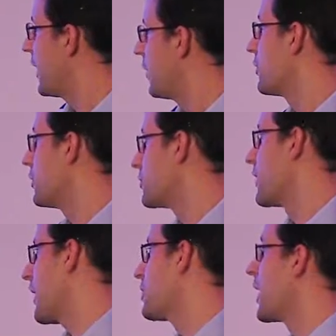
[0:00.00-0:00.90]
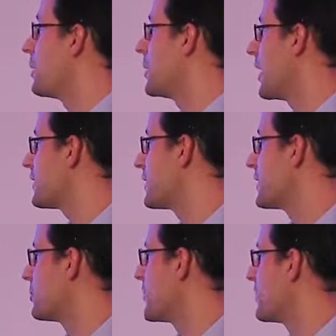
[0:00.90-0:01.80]
Or you can be less
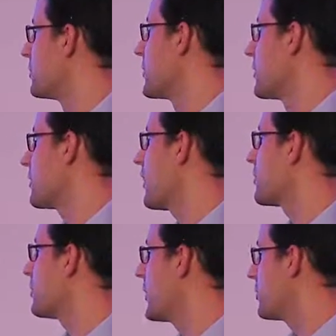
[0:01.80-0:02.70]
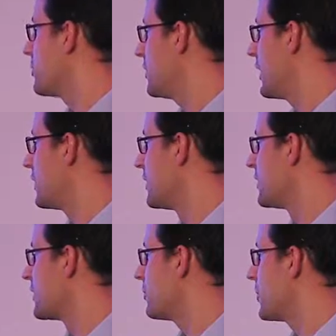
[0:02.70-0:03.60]
disciplined because of automation. And this
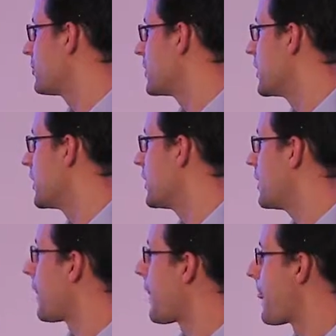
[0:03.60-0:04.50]
is what we're